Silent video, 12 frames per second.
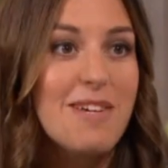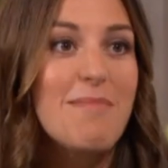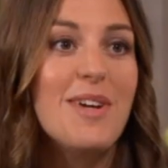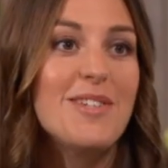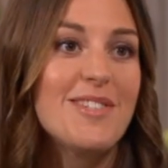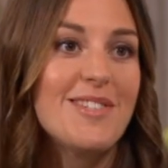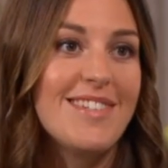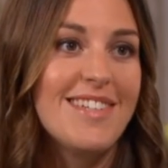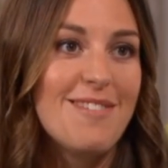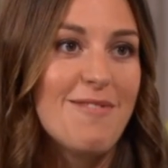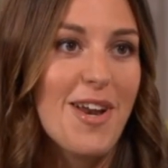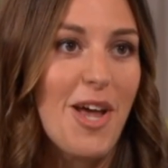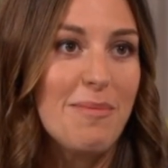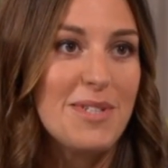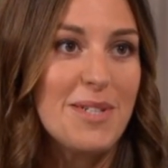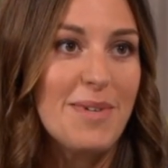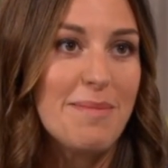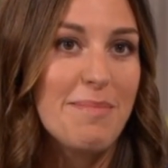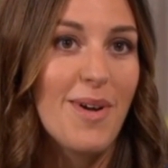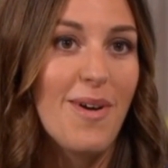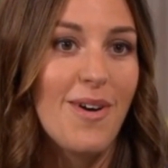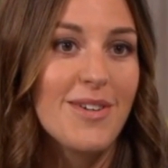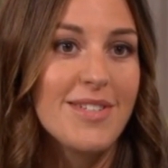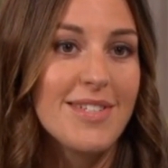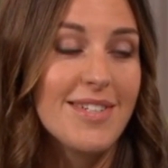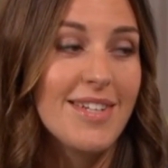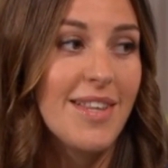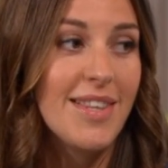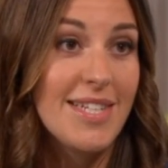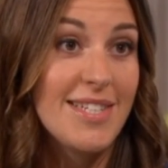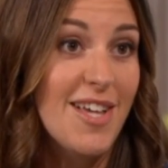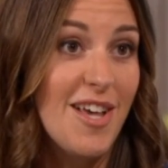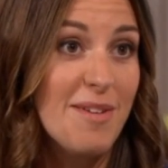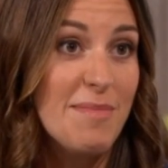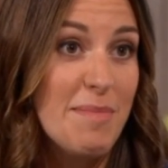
emotional in the run-up to it because this time a